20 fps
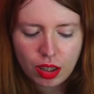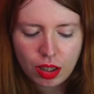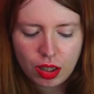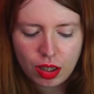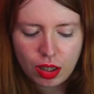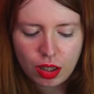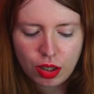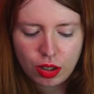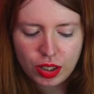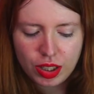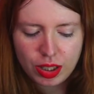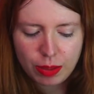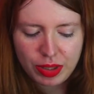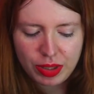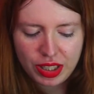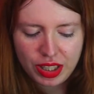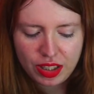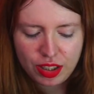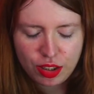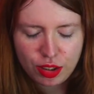Okay, the
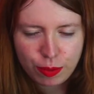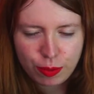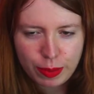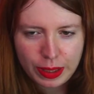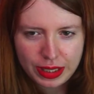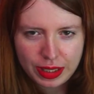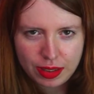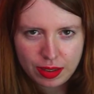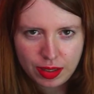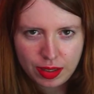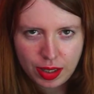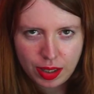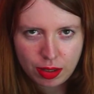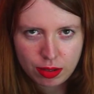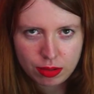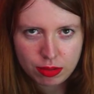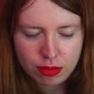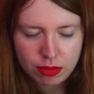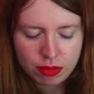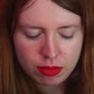beginning of Back in
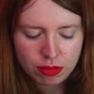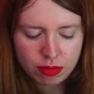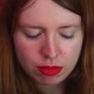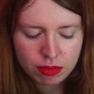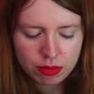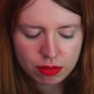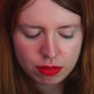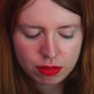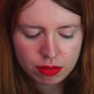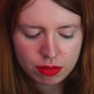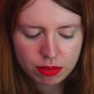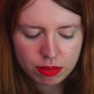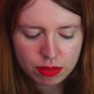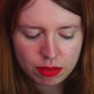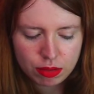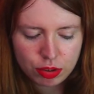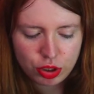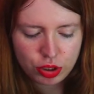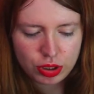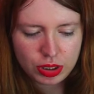Town,
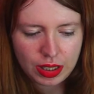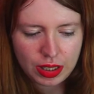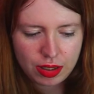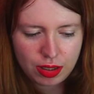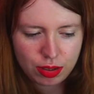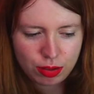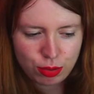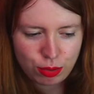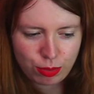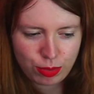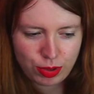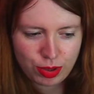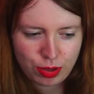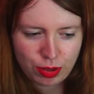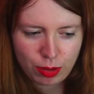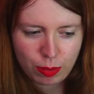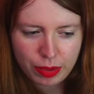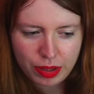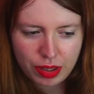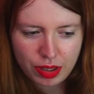just like the
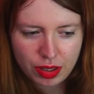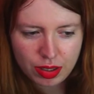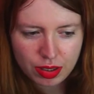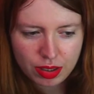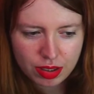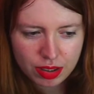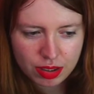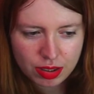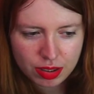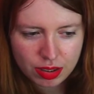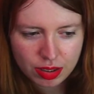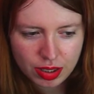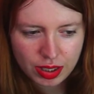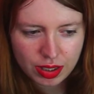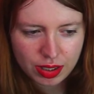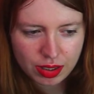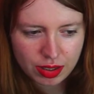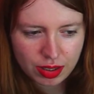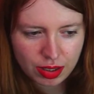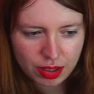instrumental part,
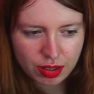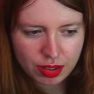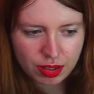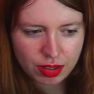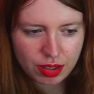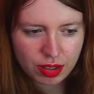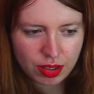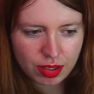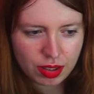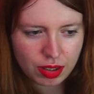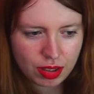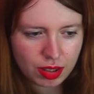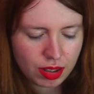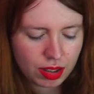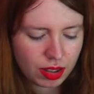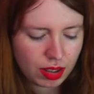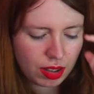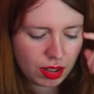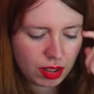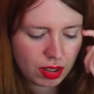like the
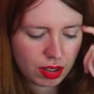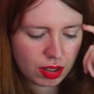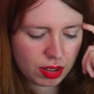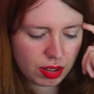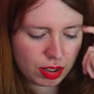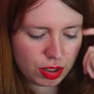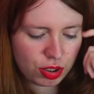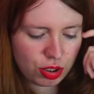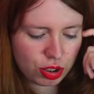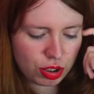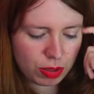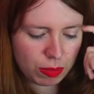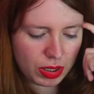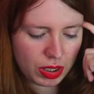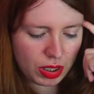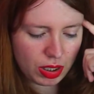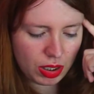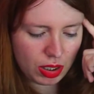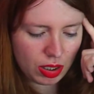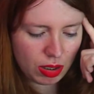just the
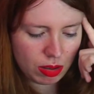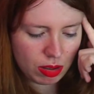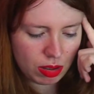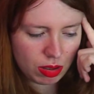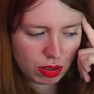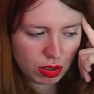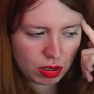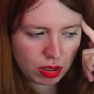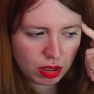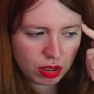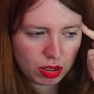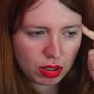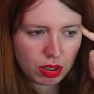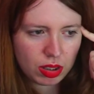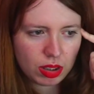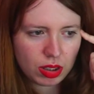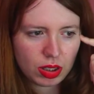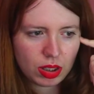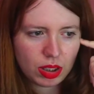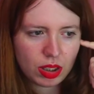beginning,
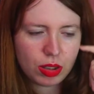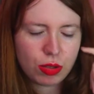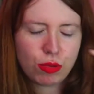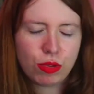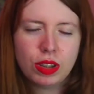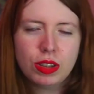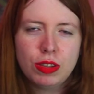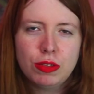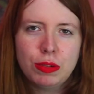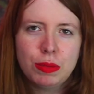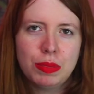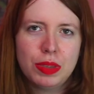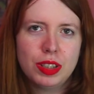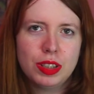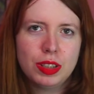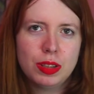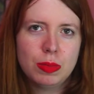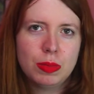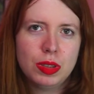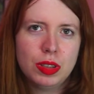it really
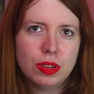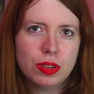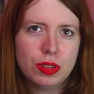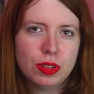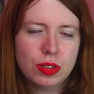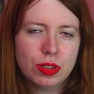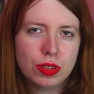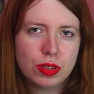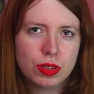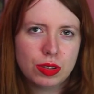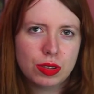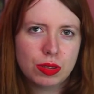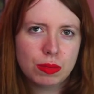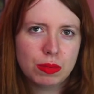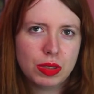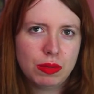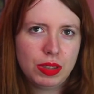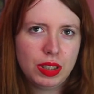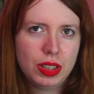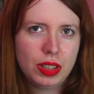reminds me also
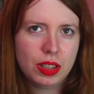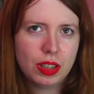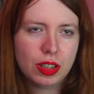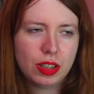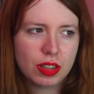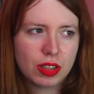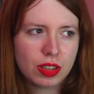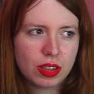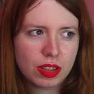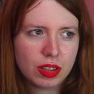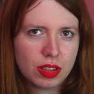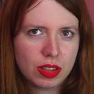maybe Hunger.